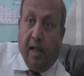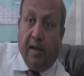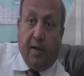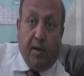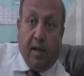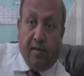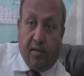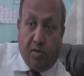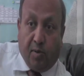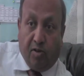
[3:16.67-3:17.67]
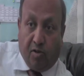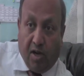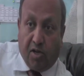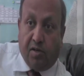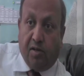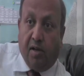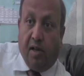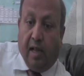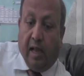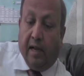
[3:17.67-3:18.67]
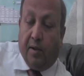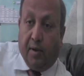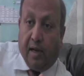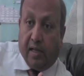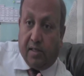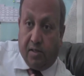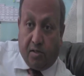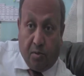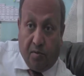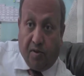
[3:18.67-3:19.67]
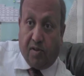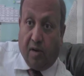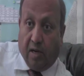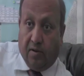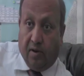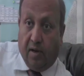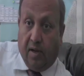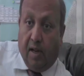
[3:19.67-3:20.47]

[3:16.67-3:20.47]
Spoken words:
adequate access to education, adequate access to infrastructure,